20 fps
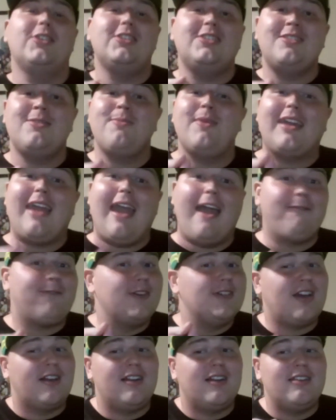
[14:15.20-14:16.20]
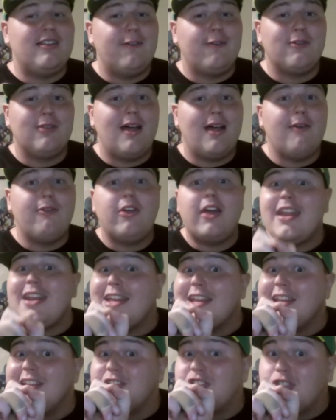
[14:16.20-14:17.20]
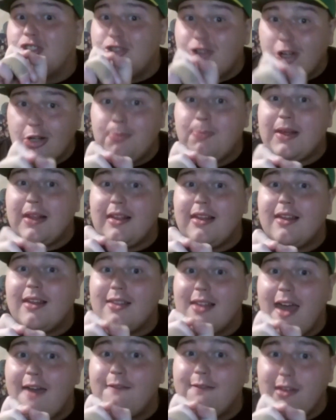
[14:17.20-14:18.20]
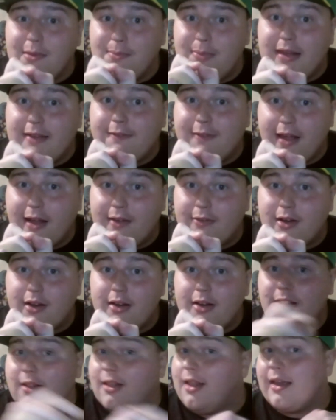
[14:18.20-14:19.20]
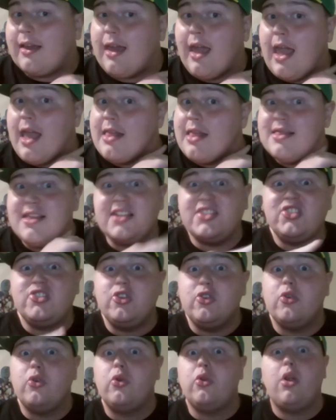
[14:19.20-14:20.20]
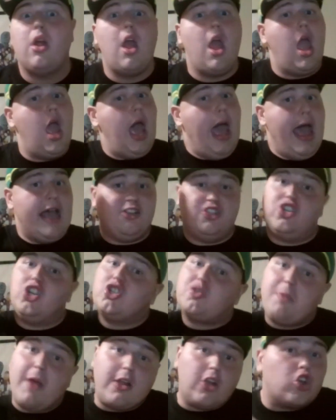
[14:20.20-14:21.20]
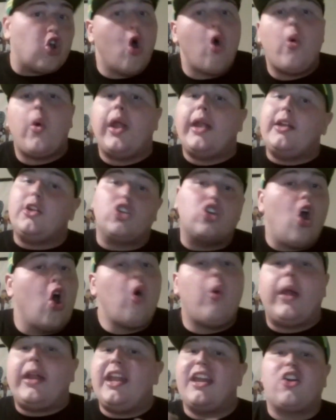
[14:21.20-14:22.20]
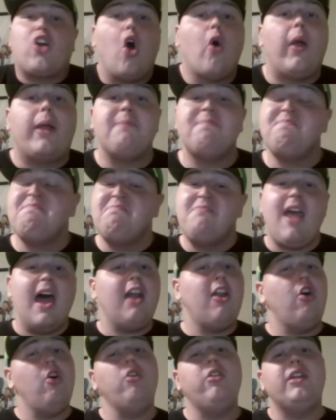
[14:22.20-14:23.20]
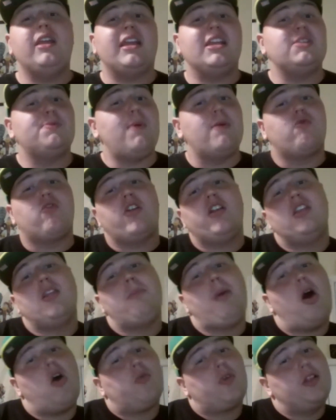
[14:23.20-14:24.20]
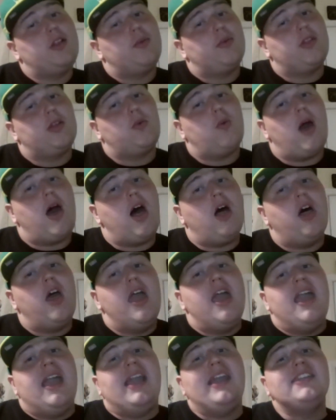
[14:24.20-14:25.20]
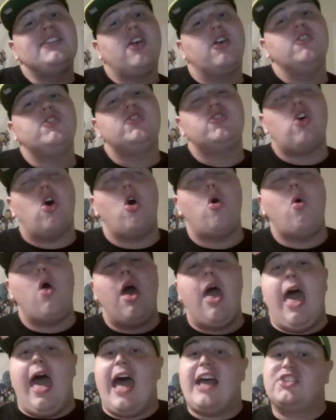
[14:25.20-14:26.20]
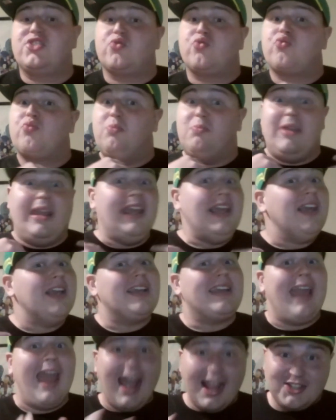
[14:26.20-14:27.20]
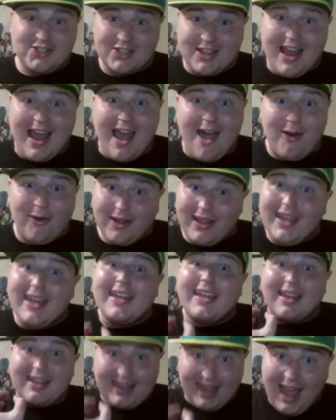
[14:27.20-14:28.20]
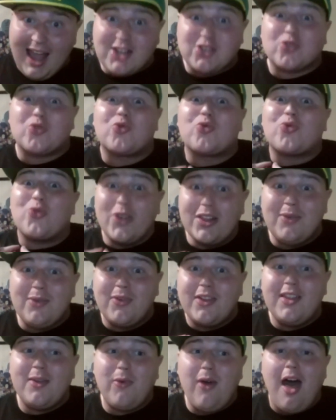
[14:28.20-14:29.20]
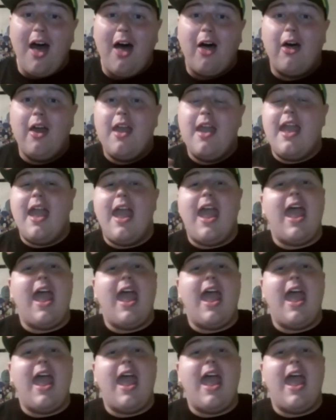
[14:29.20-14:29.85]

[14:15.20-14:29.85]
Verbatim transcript: Christian McCaffrey's on a different level and could be the MVP favorite. Like, this dude has just been going, going, and going. Not he's been running the ball really, really well. He's also has he can catch now. He can catch really, really well.